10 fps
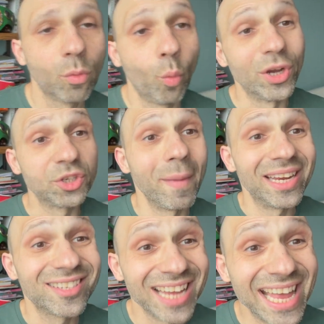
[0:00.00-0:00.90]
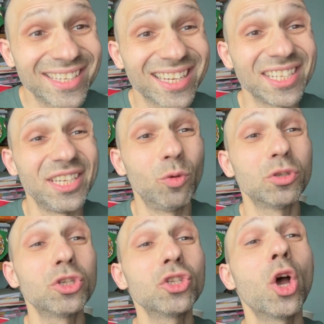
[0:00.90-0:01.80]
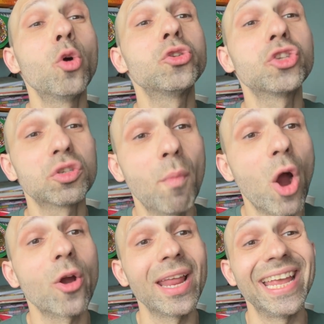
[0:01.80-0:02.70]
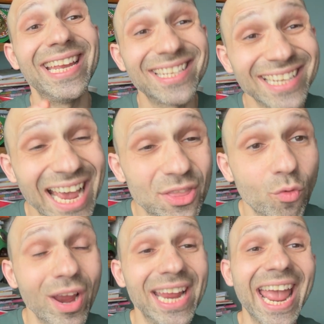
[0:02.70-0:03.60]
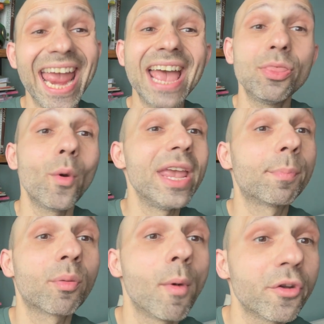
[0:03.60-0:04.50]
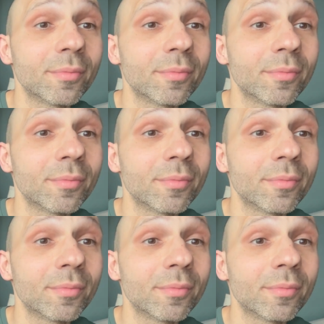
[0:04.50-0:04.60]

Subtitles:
Which makes sense because he was so smart inside the ring and the way he promoted